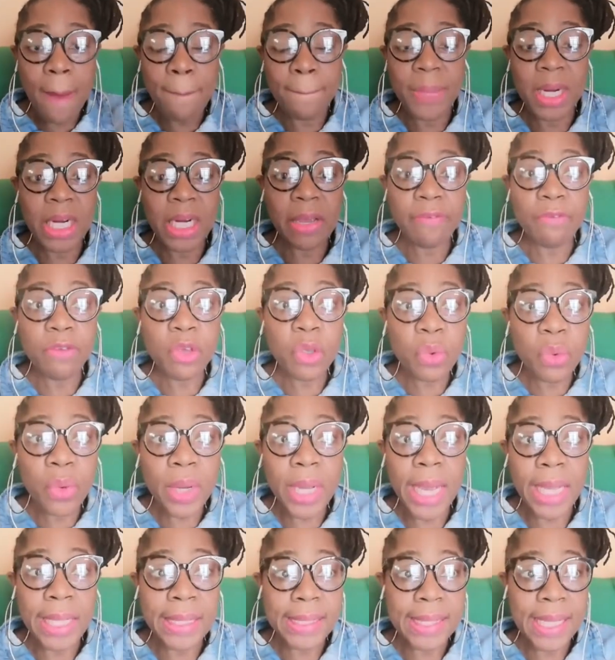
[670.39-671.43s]
But if you
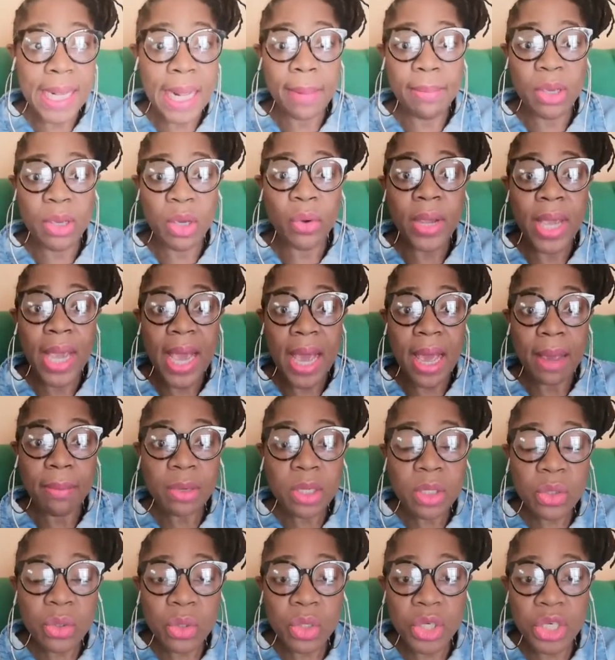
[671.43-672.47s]
can tell me, okay, I'm
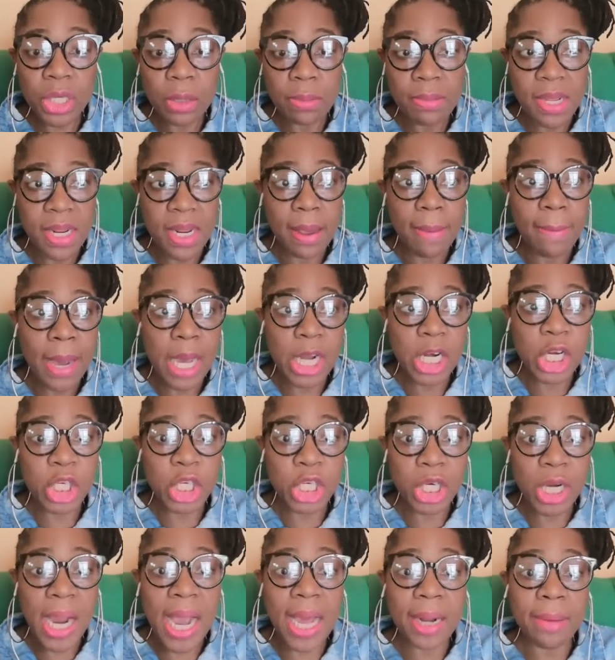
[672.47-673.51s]
a social media
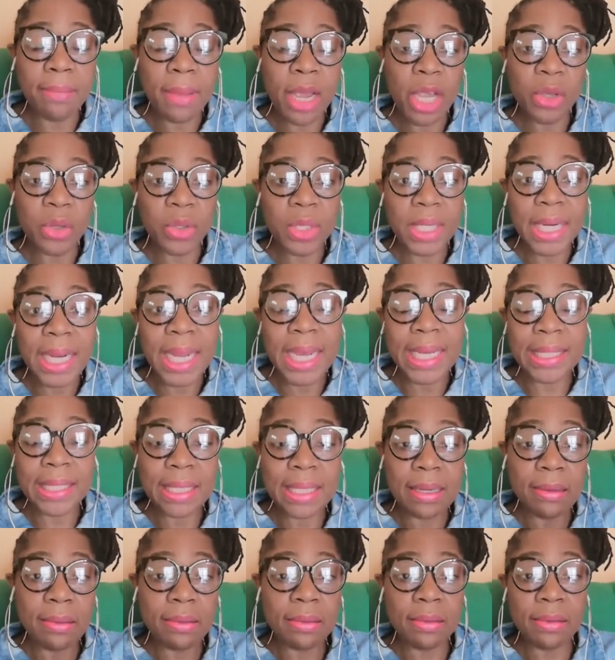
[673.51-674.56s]
manager, and by
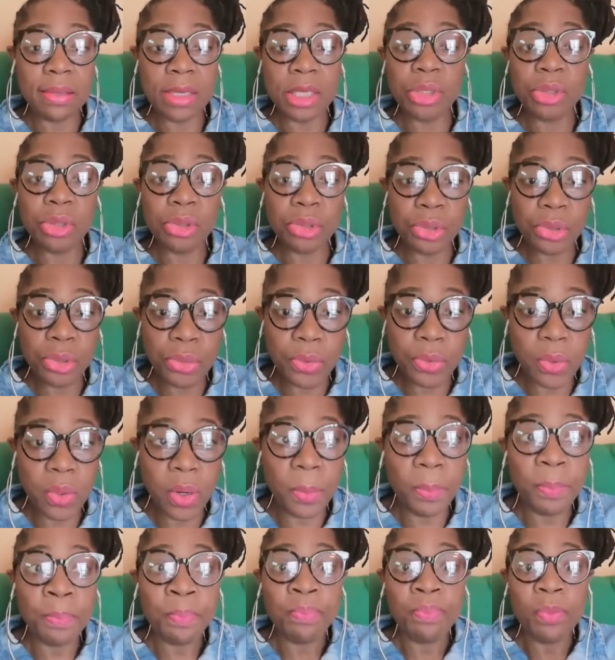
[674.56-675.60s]
utilizing this
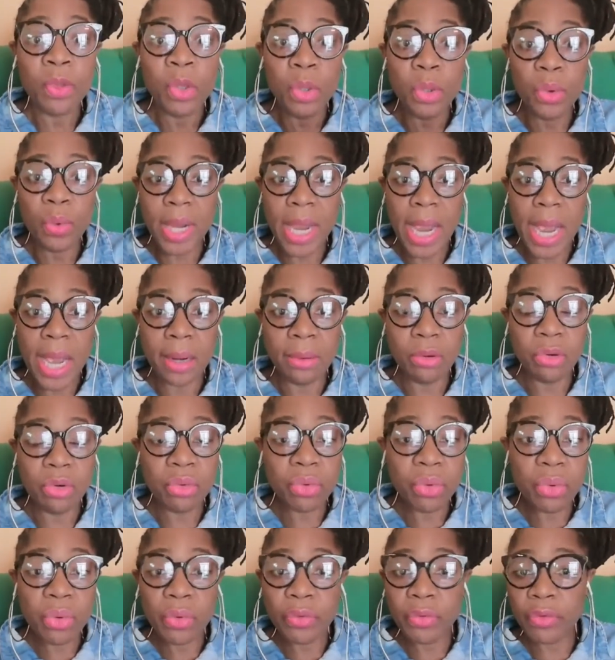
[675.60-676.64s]
tool, you can
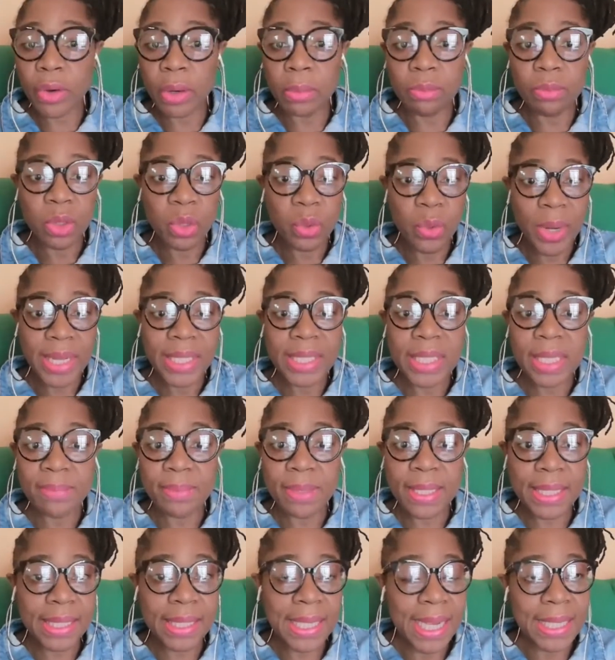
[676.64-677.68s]
grow from
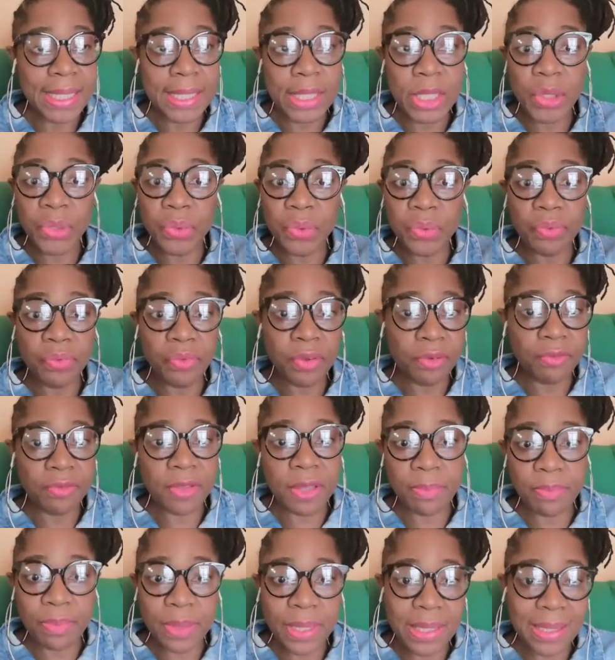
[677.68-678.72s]
20% to
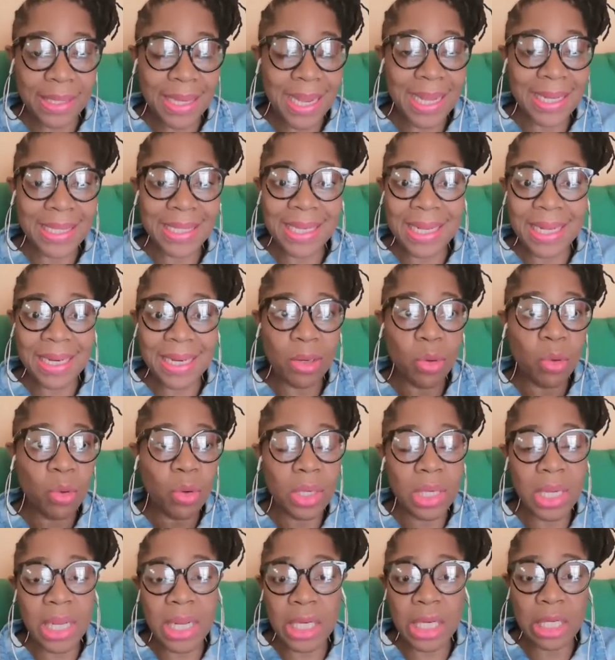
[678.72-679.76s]
50%
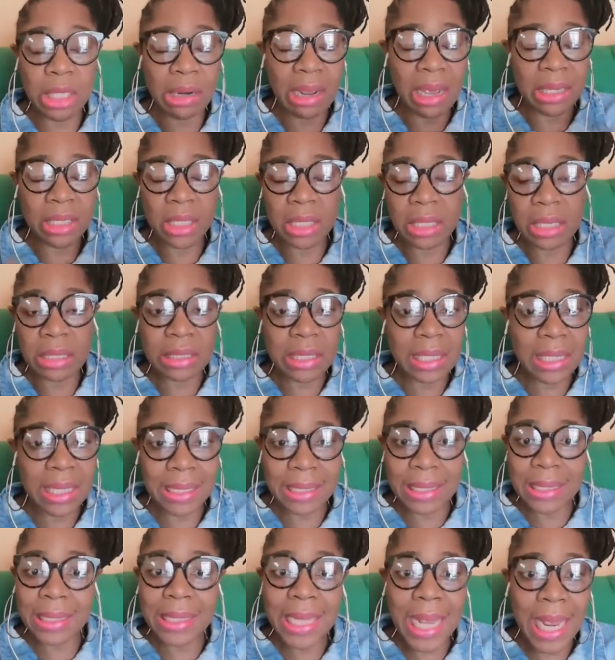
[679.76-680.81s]
in as little
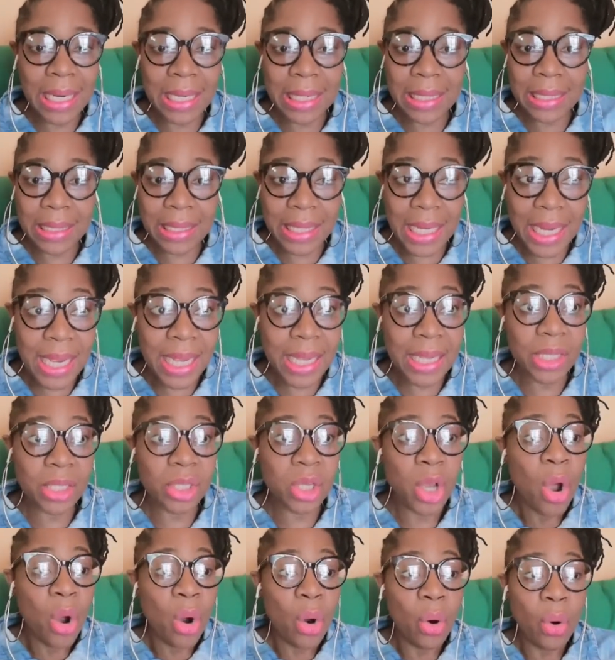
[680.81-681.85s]
as 10 days,
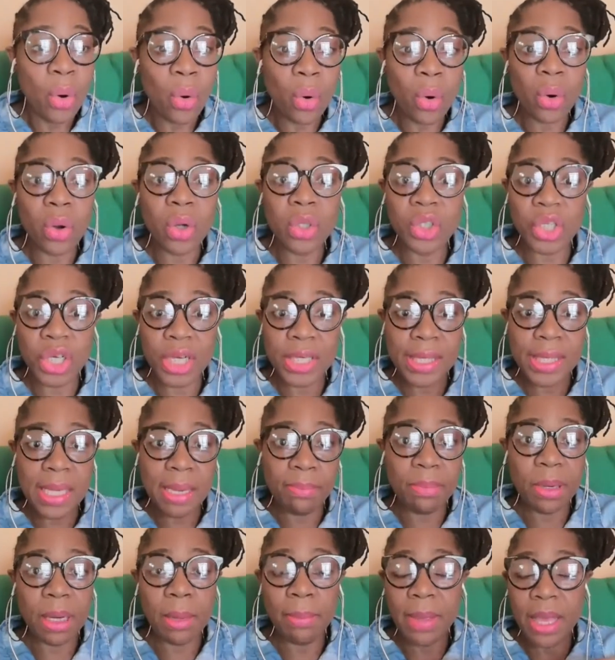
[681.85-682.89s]
or just
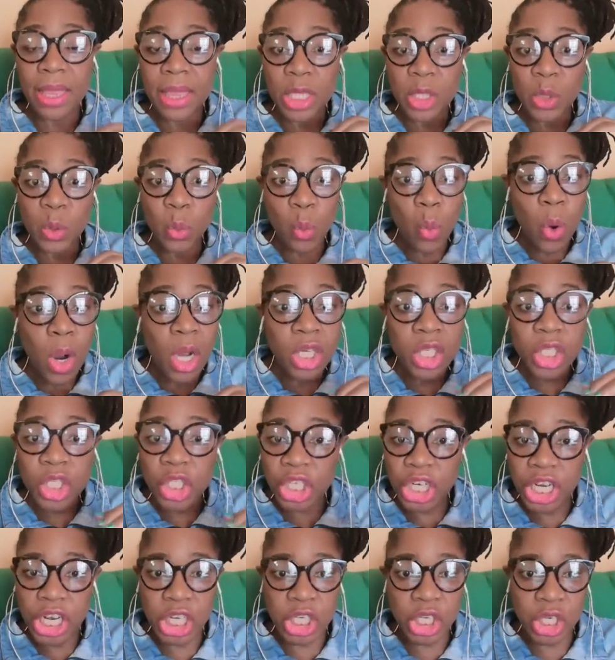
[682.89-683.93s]
implement this one
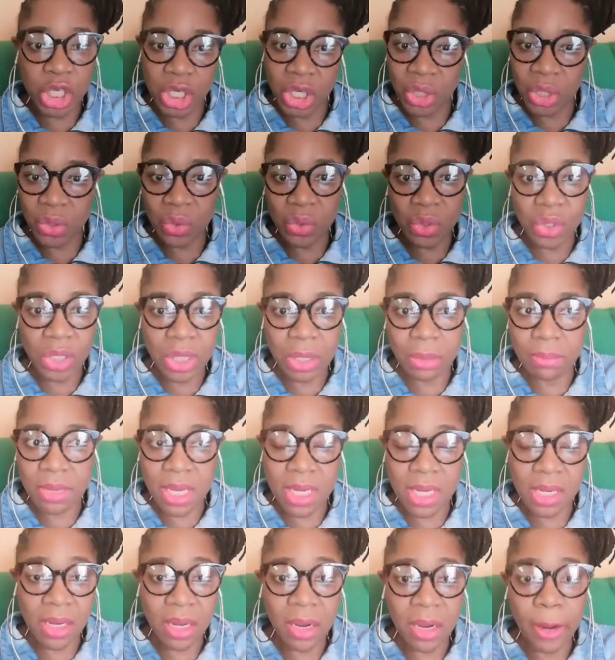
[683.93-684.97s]
change in your social
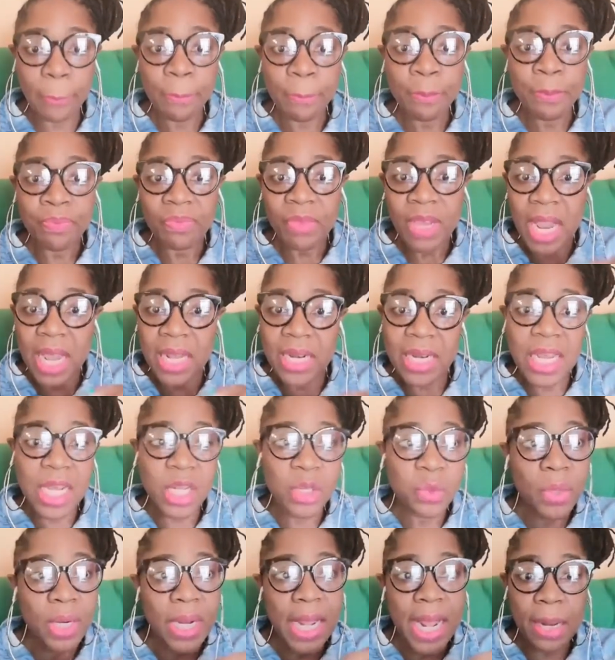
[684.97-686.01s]
media and
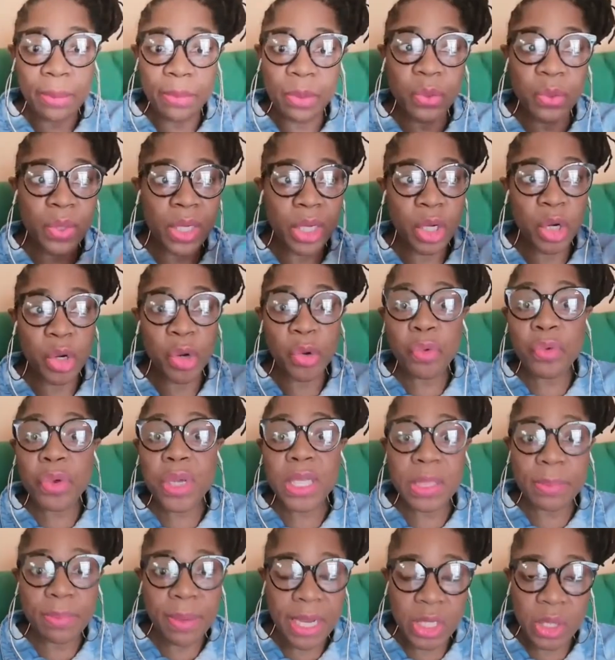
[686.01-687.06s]
it will help you to
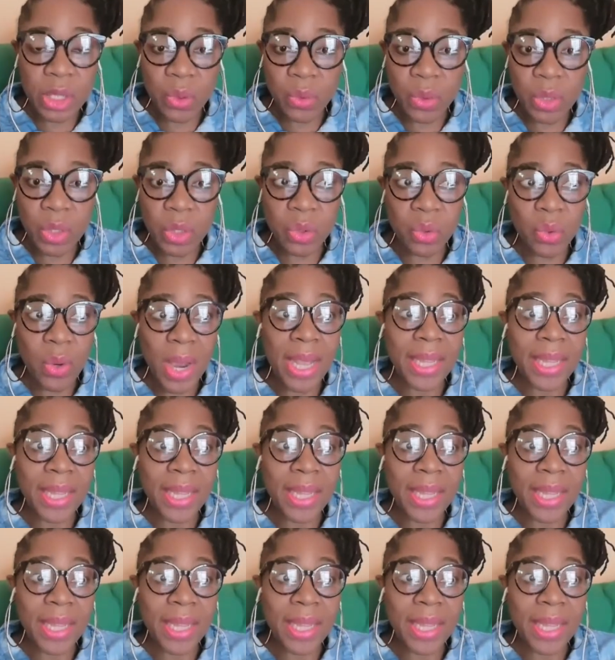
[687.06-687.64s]
increase by so and so.